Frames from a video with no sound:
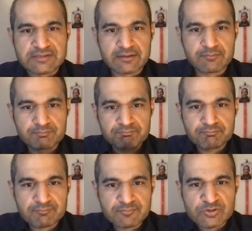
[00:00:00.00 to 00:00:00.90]
it
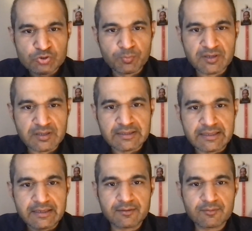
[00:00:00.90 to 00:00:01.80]
super
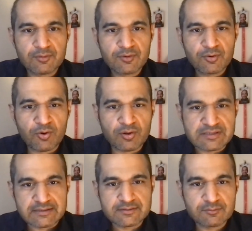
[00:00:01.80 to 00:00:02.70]
early, or is
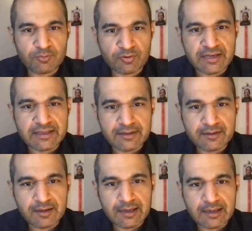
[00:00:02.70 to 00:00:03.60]
it already
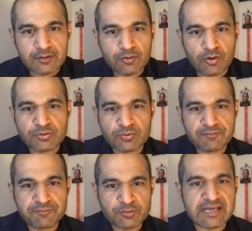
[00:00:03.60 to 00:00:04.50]
gone through
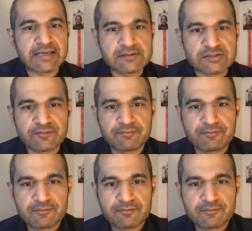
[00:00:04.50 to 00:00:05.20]
a few cycles of